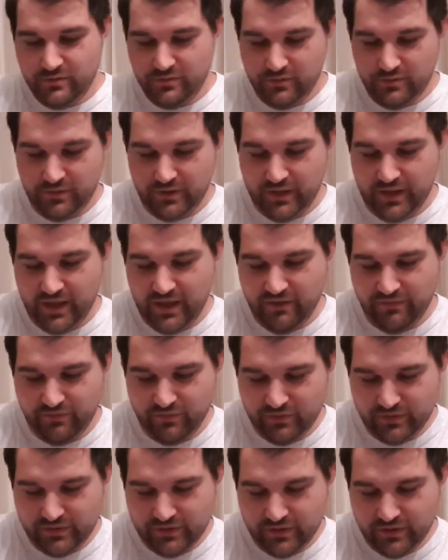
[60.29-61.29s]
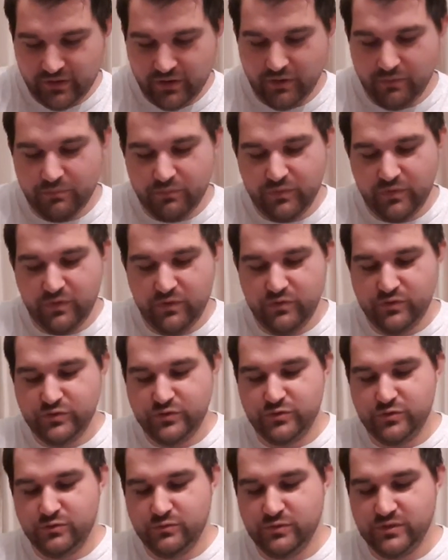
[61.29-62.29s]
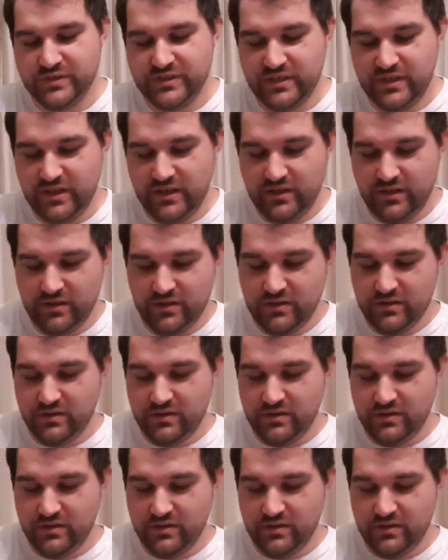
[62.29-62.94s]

Be careful because I'm not too sure what's in here.